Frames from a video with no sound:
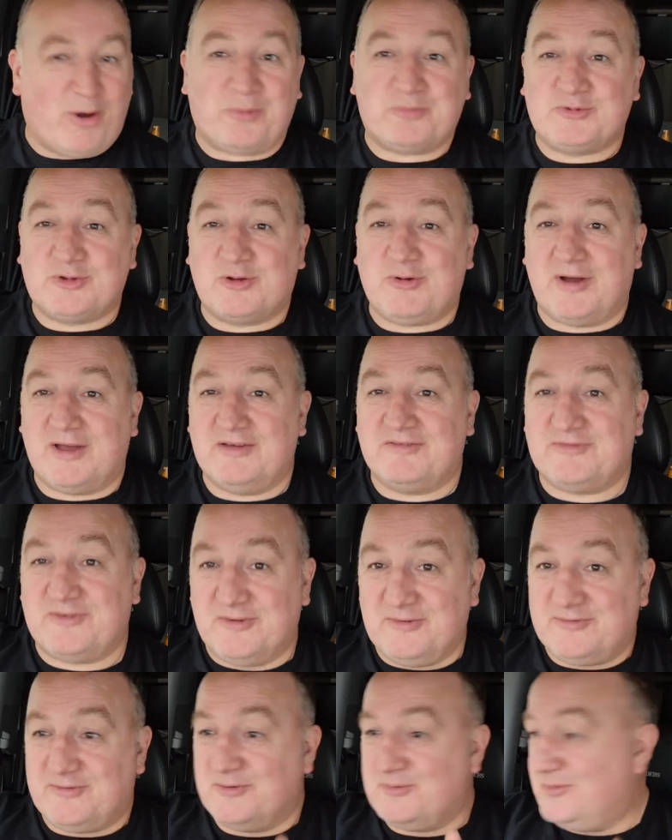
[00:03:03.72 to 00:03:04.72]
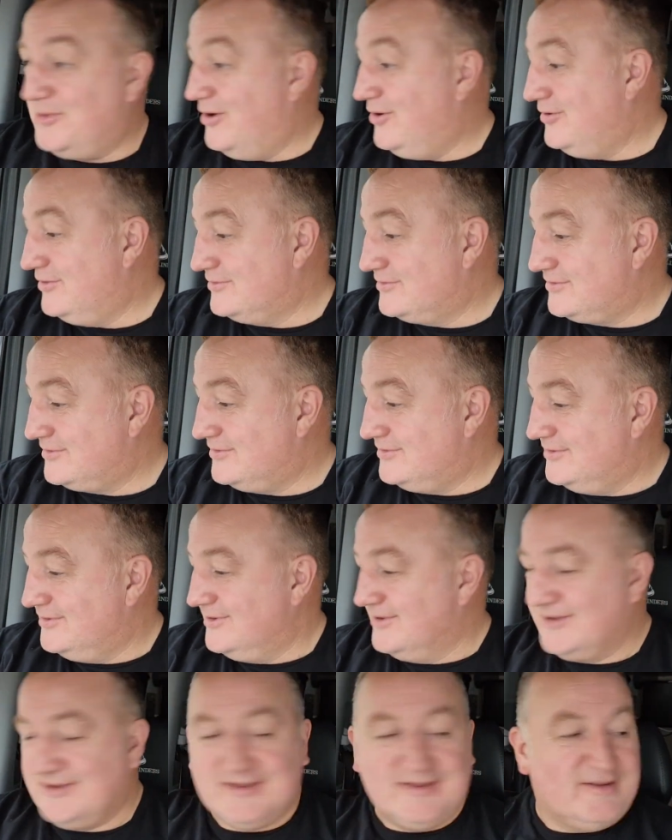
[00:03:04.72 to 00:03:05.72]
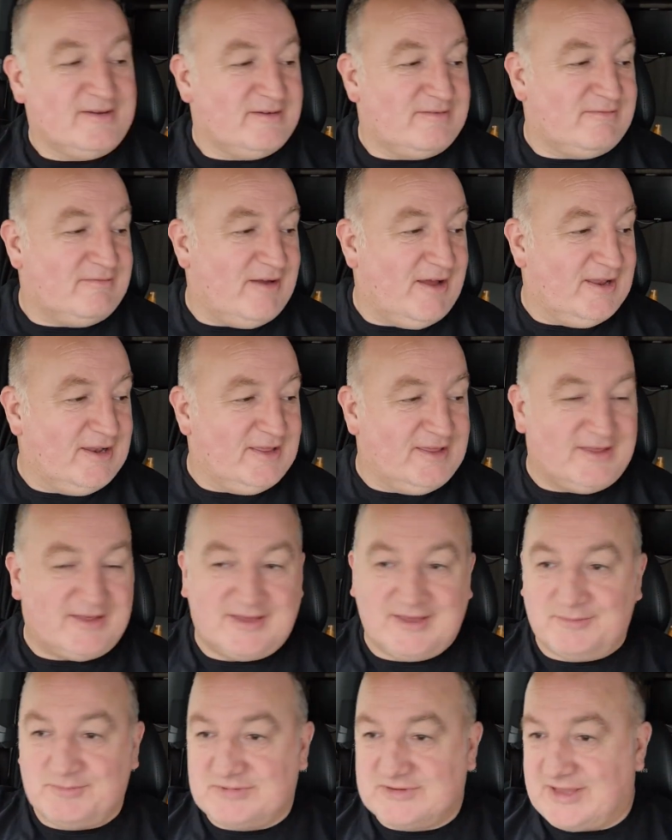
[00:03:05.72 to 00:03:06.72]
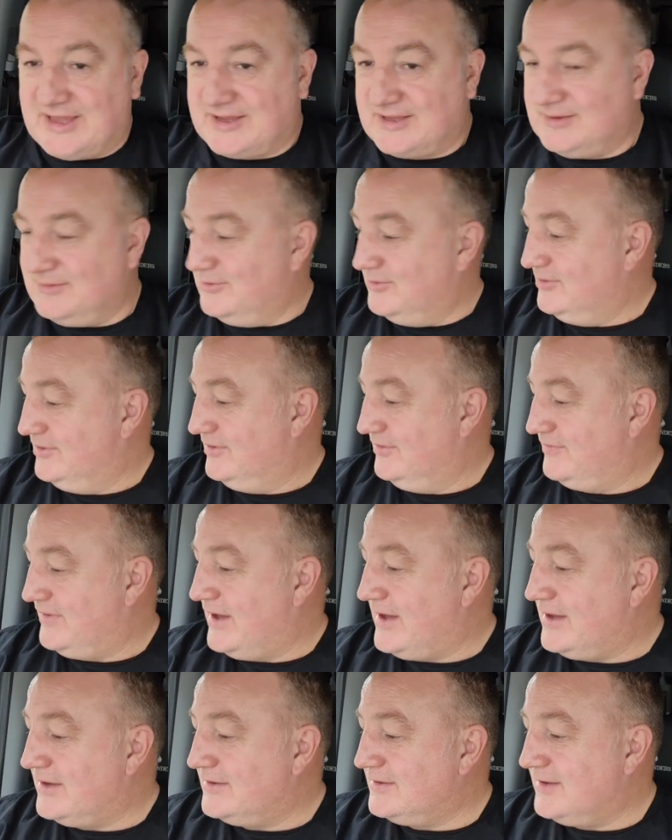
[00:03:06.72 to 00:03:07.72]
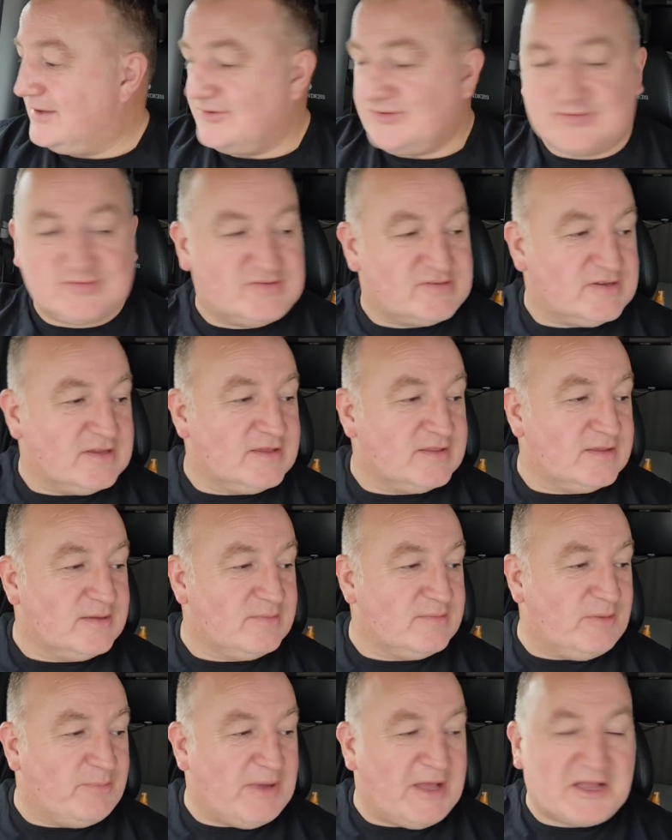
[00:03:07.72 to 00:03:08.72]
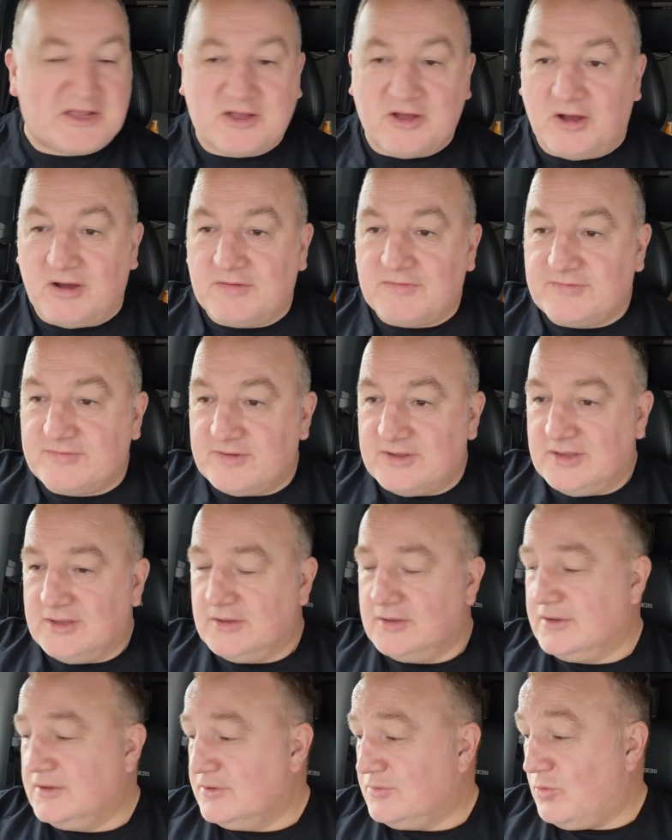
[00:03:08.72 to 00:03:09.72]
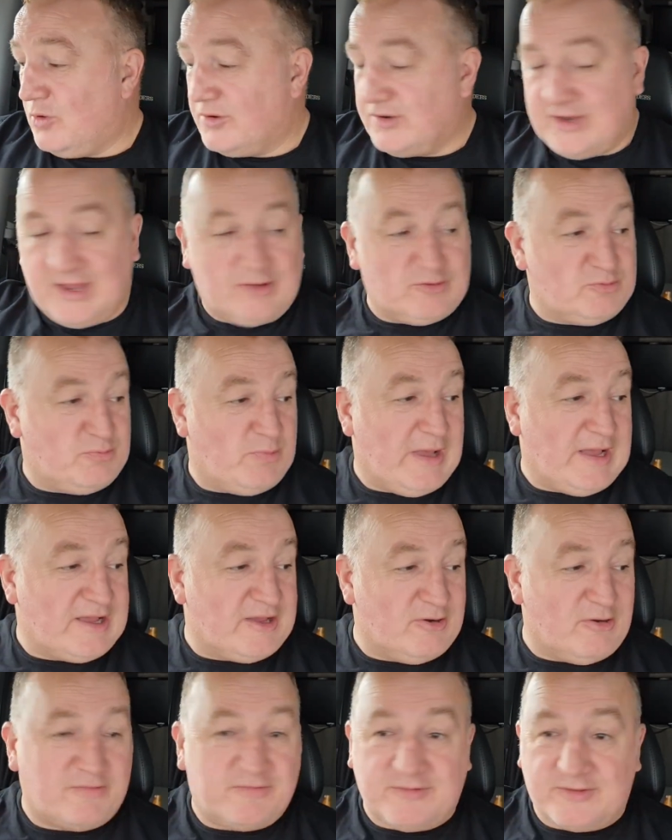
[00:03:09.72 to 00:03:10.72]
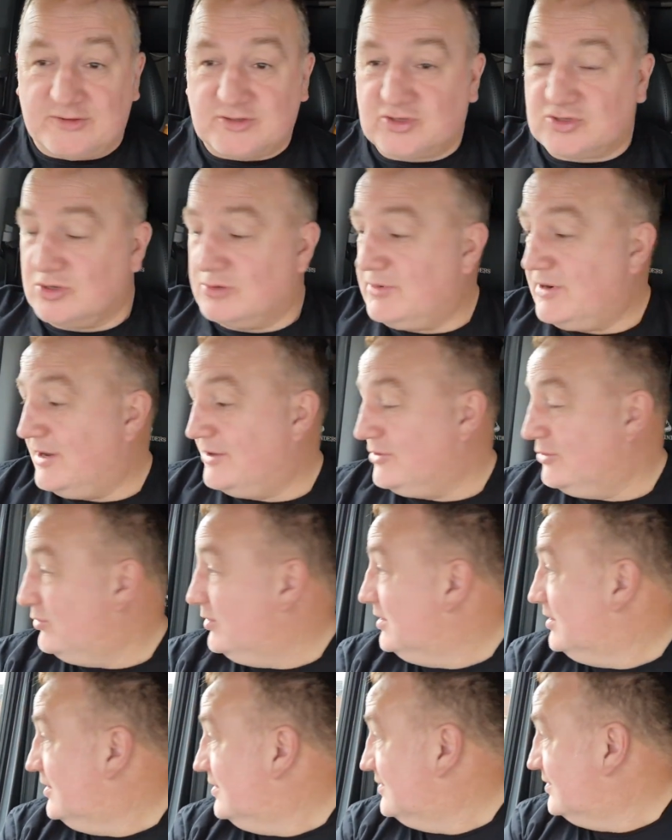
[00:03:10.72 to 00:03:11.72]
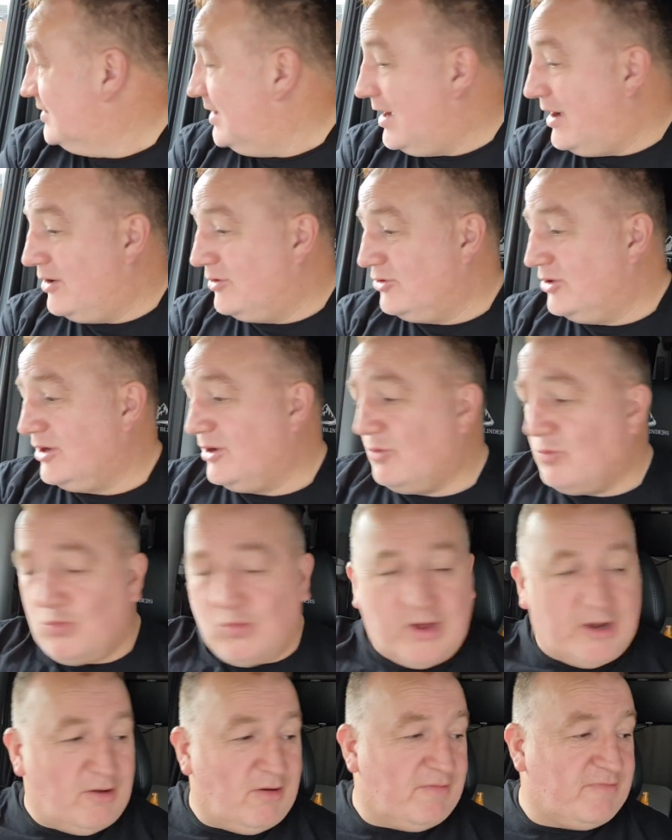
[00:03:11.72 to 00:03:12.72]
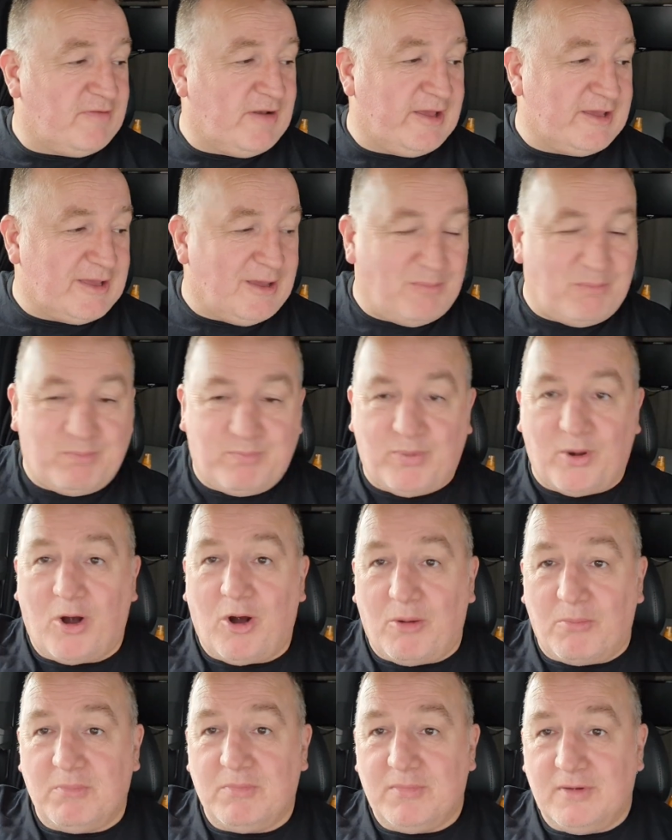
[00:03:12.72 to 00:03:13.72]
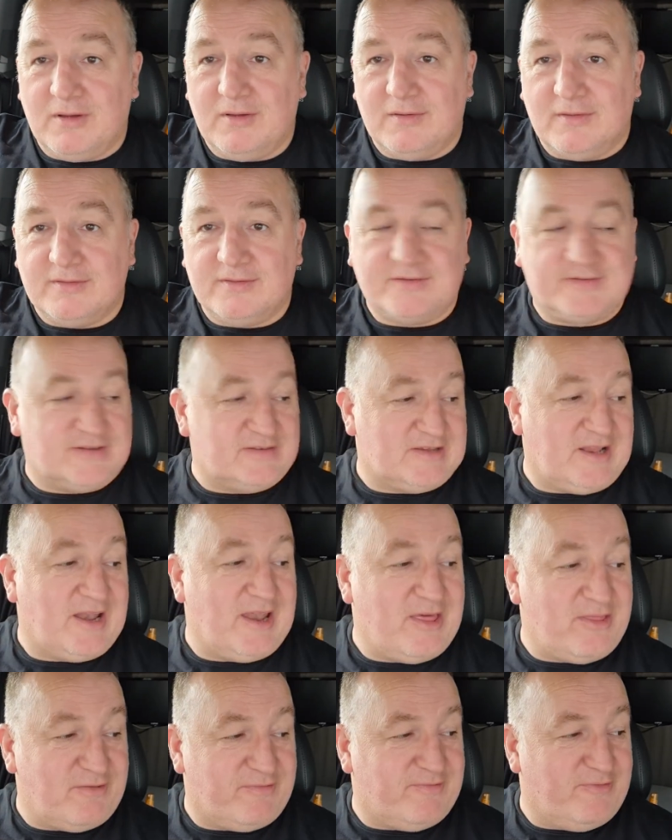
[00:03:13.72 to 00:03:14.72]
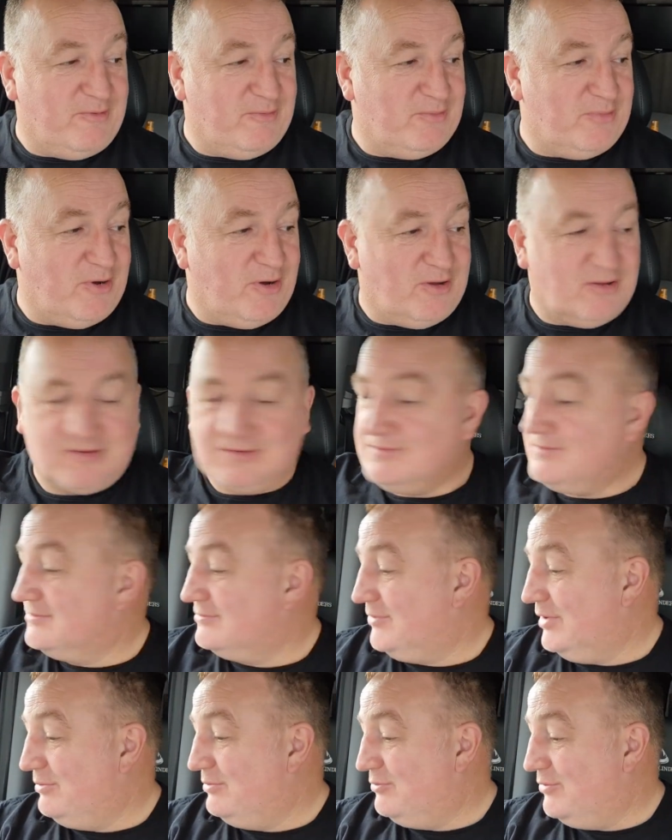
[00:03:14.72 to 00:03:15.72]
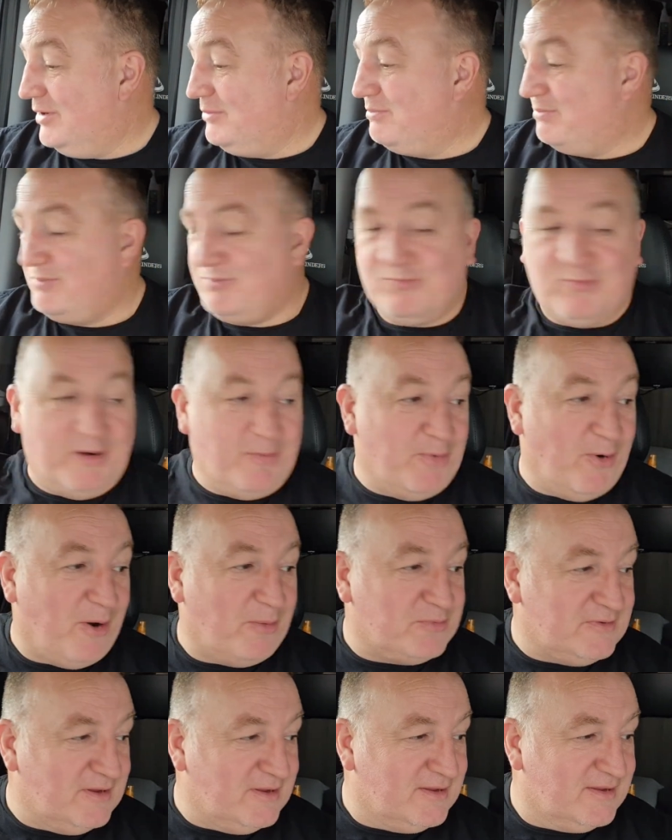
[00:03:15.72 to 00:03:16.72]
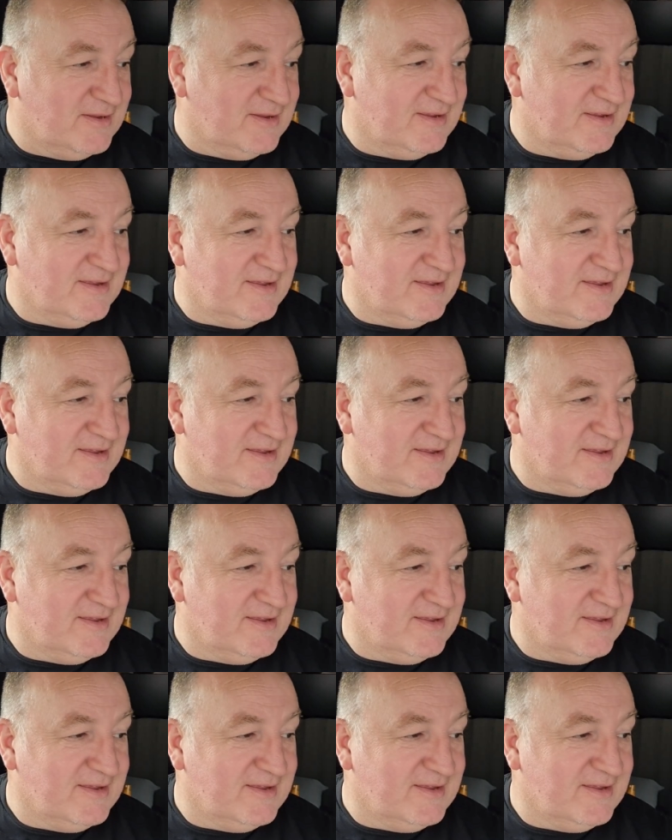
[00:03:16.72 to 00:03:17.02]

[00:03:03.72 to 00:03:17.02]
popped quite a few footballs. Riley keeps kicking them under the van. I don't see them. I back off. One day I was backing off in the summer. I had the windows down and it went off like a bomb. This is a leather football. We, we, we popped it.